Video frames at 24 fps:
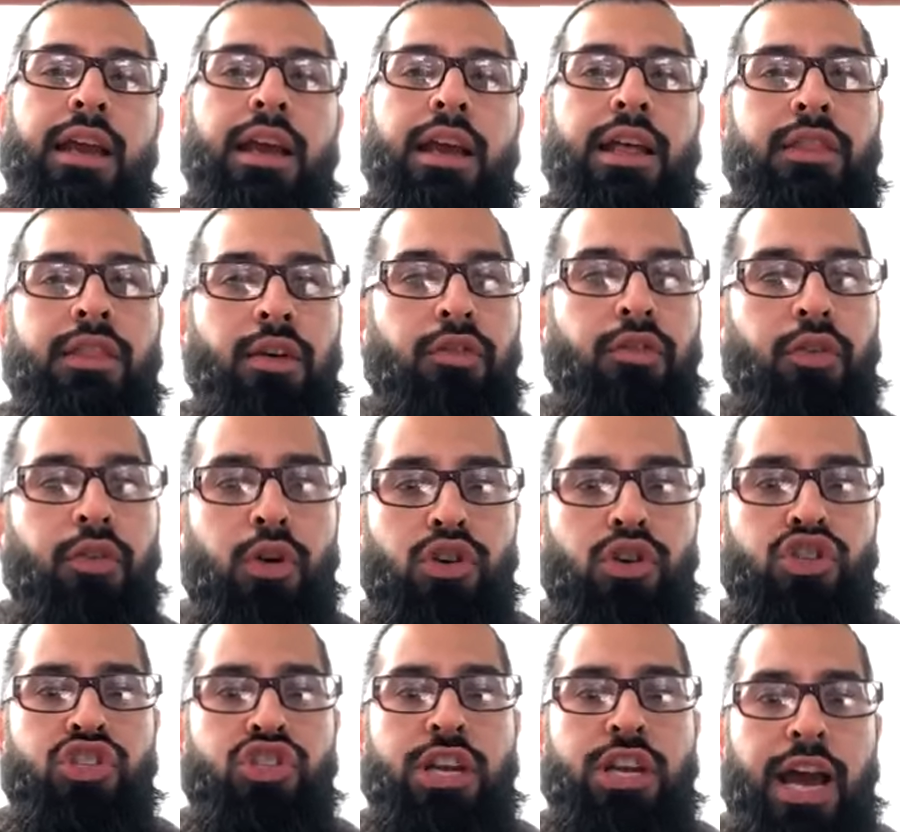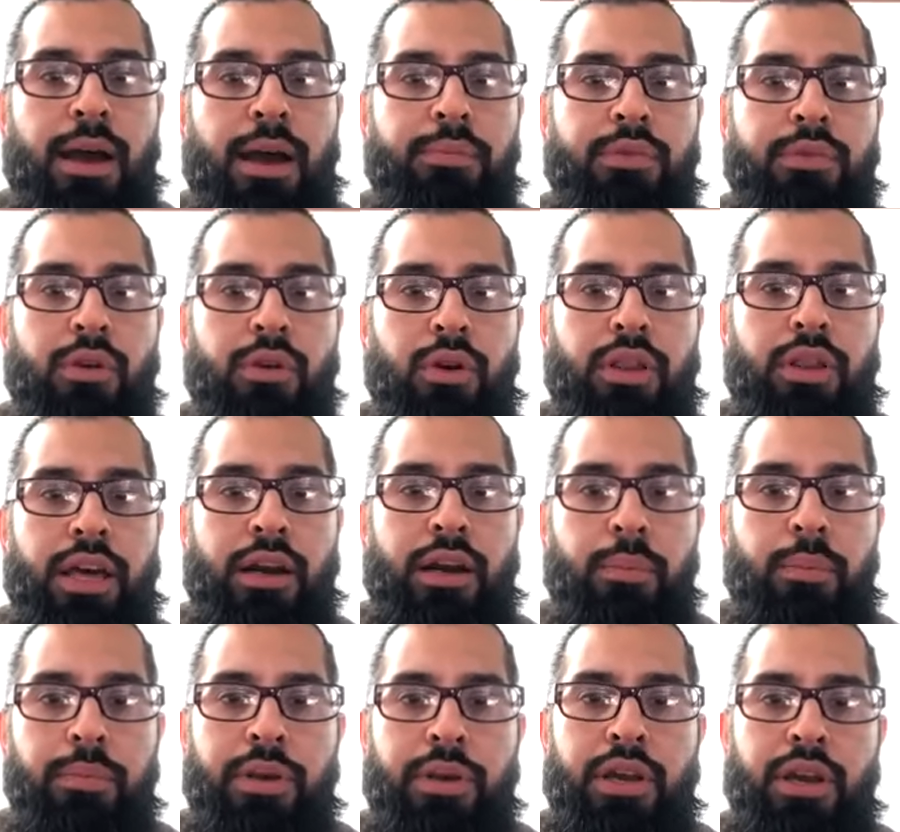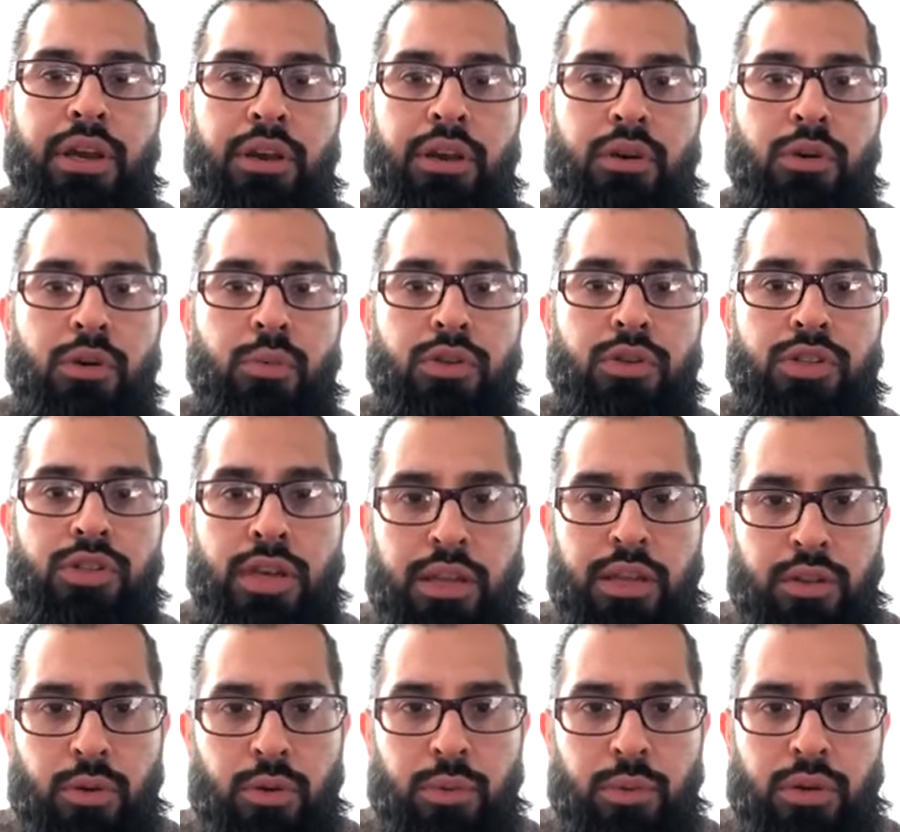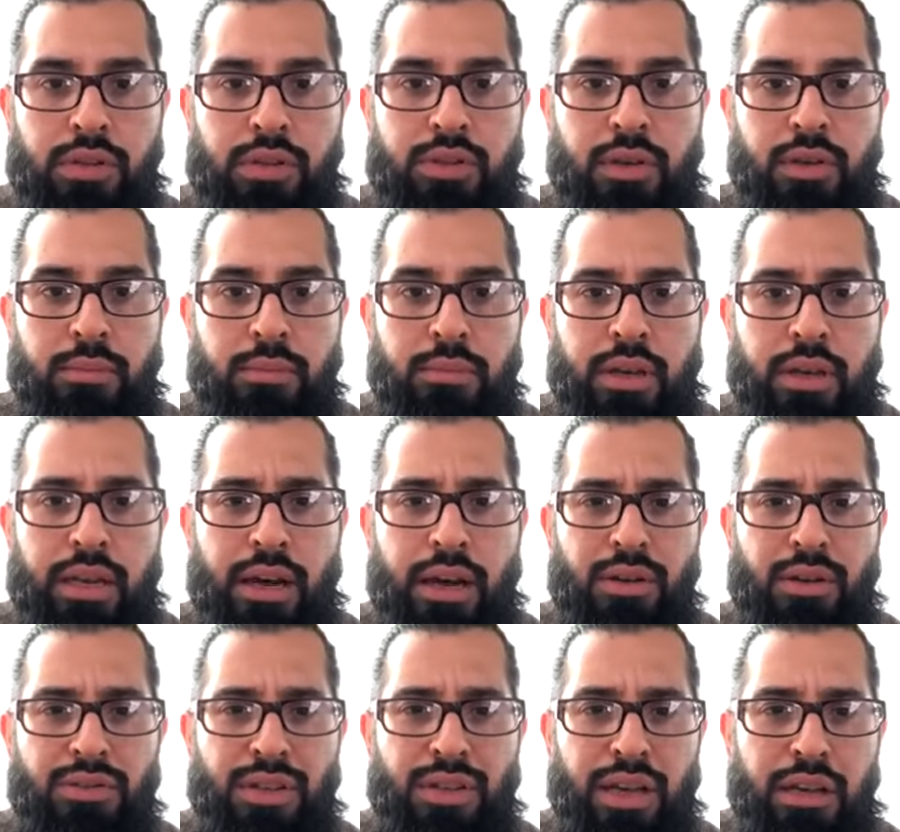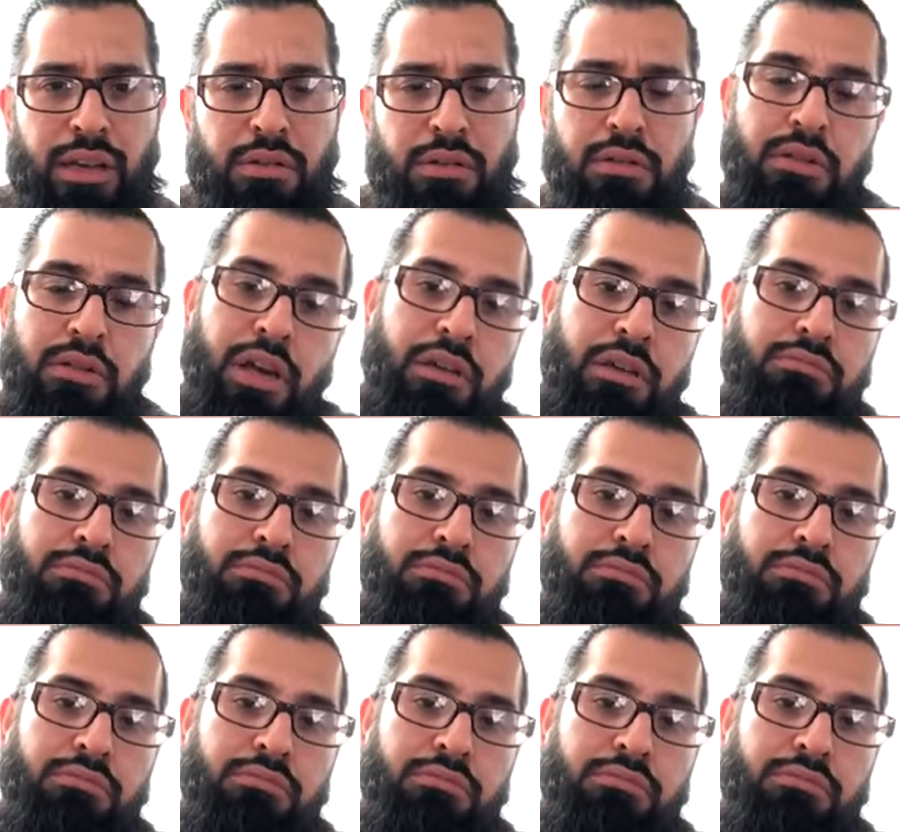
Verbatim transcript: The first chapter that appeared was Hinduism, and I was like, okay,